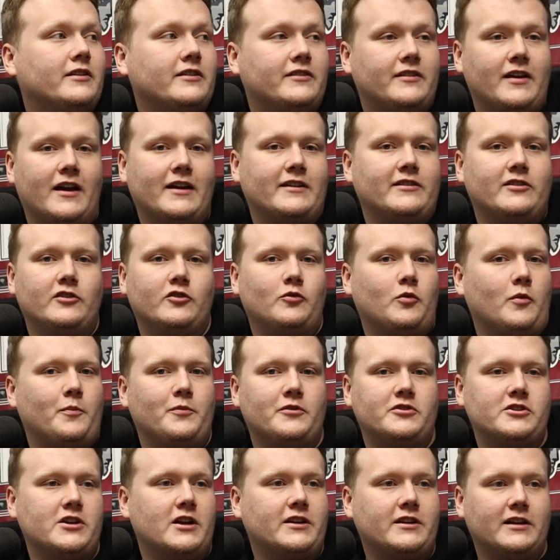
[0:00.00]
the Texans were
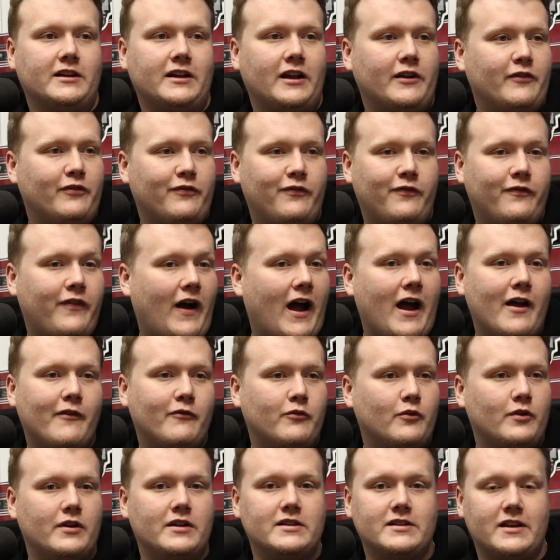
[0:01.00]
projected like 5
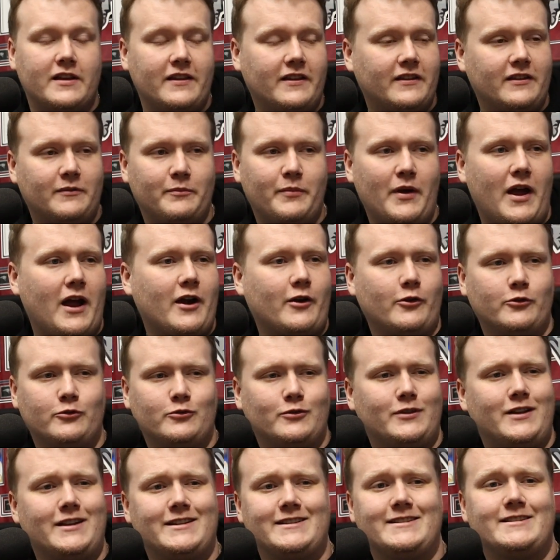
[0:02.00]
wins. I think the Packers
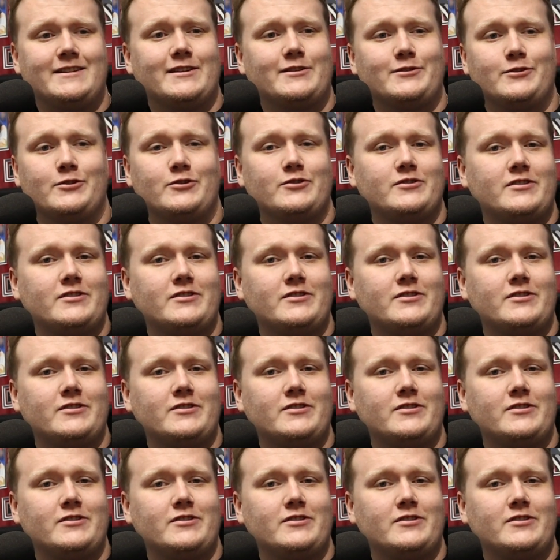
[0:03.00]
were like 6 or